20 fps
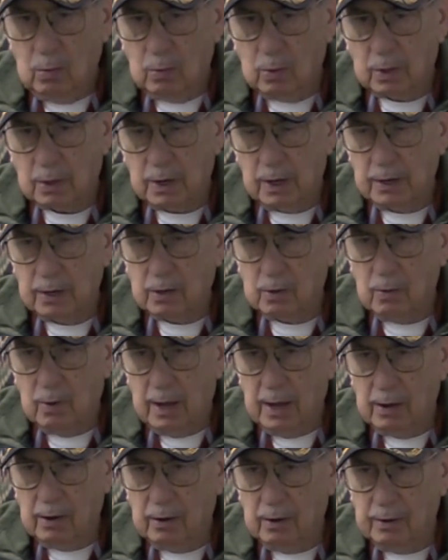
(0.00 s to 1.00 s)
we're going to
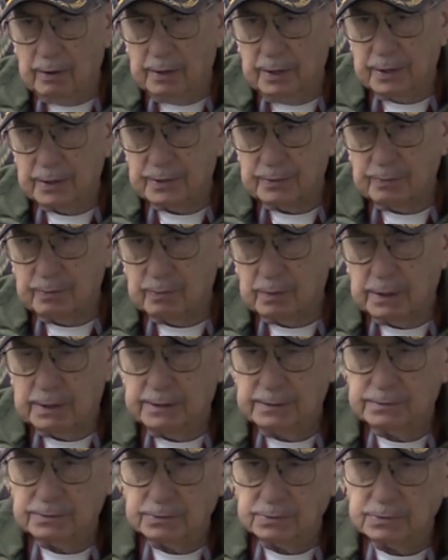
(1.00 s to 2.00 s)
go out on this.
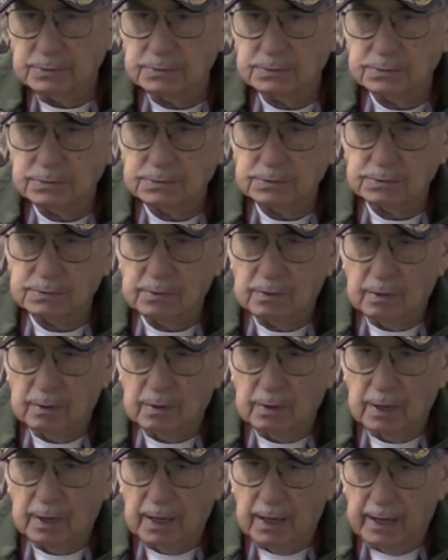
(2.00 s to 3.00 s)
We
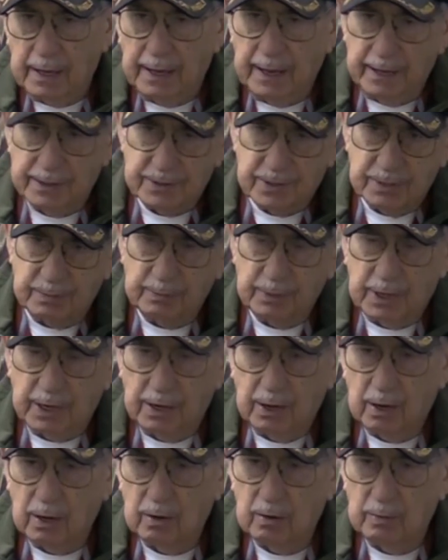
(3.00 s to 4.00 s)
had some
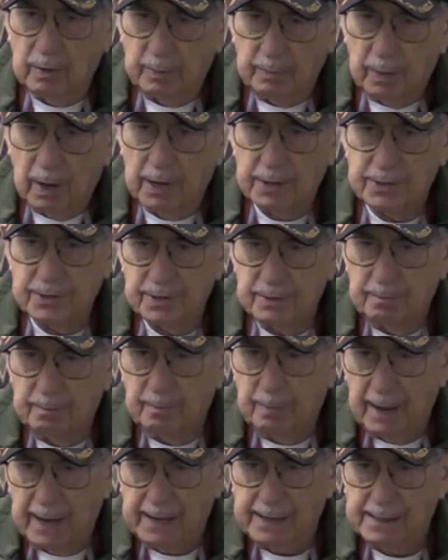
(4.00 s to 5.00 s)
gear, we bought
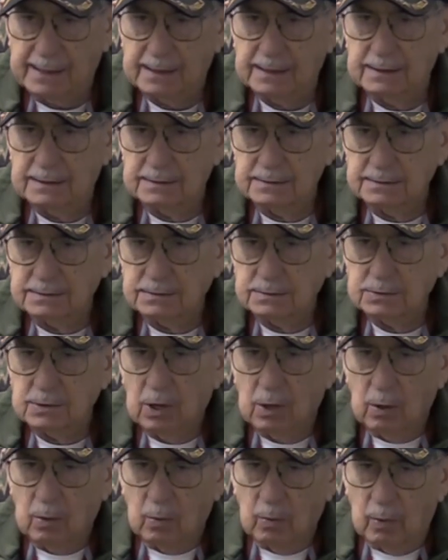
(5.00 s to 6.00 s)
some bait,
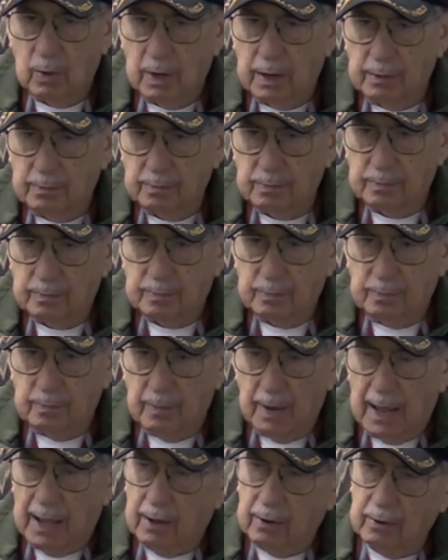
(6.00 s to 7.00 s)
went
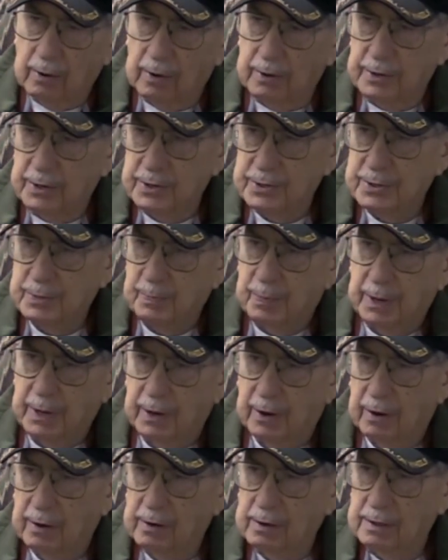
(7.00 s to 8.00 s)
out on this
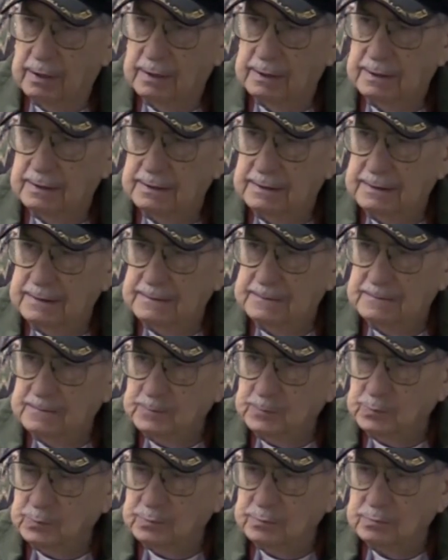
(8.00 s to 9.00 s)
pier,
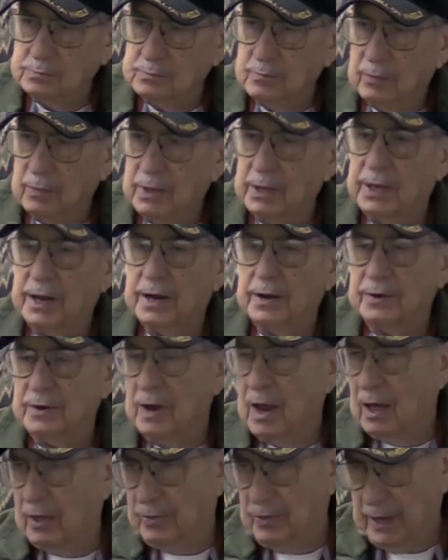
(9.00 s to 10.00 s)

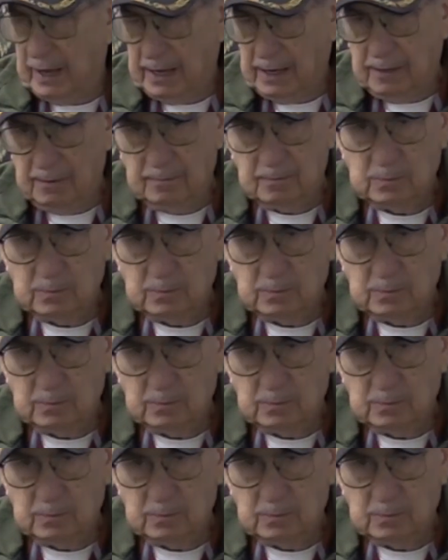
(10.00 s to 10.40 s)
did nothing.